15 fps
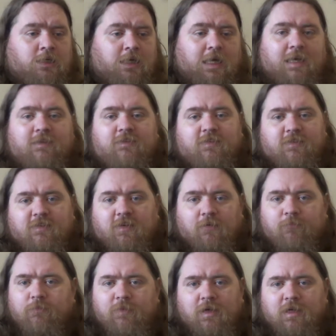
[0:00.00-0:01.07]
It's
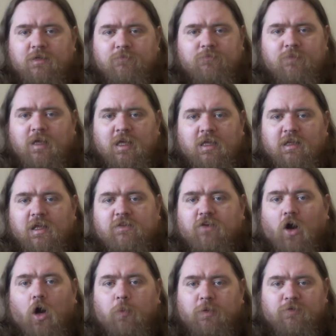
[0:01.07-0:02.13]

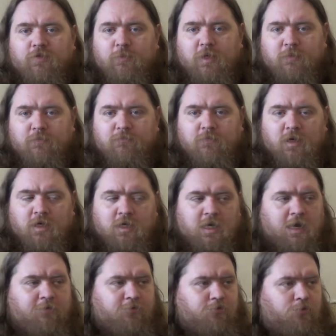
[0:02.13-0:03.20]
a hobby for me,
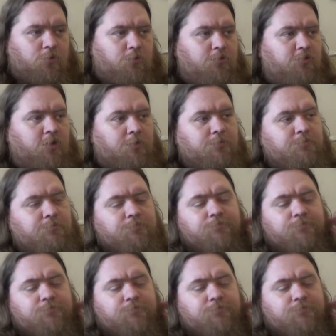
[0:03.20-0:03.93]
after all. So